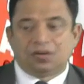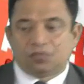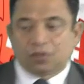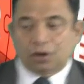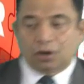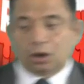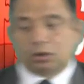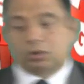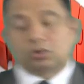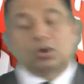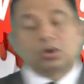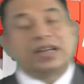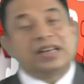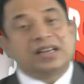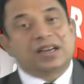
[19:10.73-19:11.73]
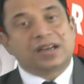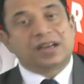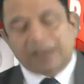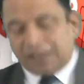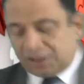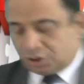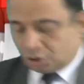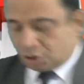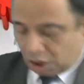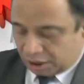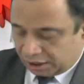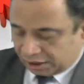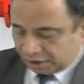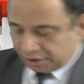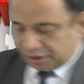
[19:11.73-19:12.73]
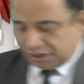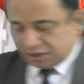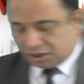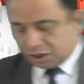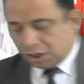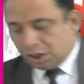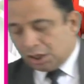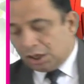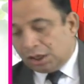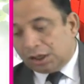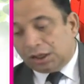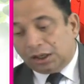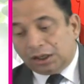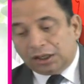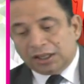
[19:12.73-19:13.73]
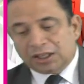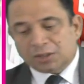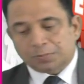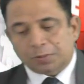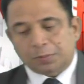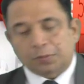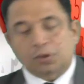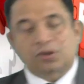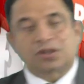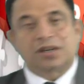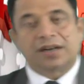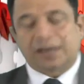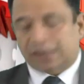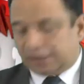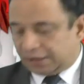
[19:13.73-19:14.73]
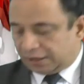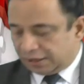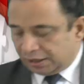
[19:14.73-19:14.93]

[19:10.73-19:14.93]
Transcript: will also increase or decrease disproportionately.